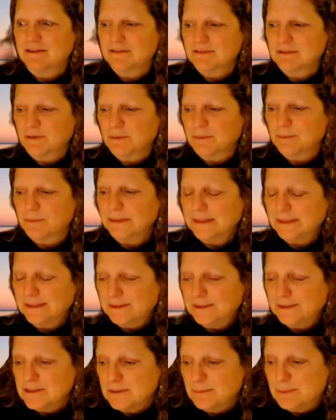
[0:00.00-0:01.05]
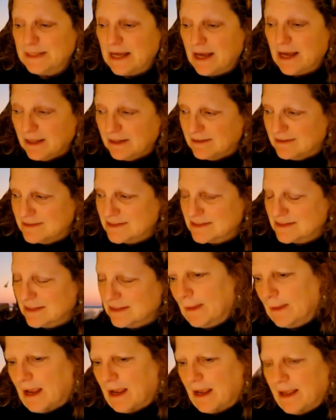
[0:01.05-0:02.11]
So to be honest,
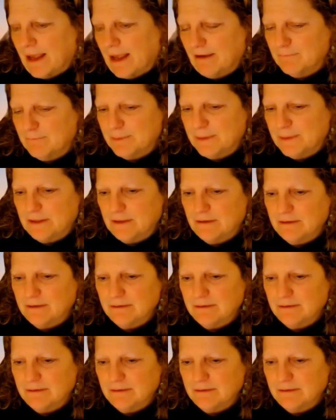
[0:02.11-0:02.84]
I have been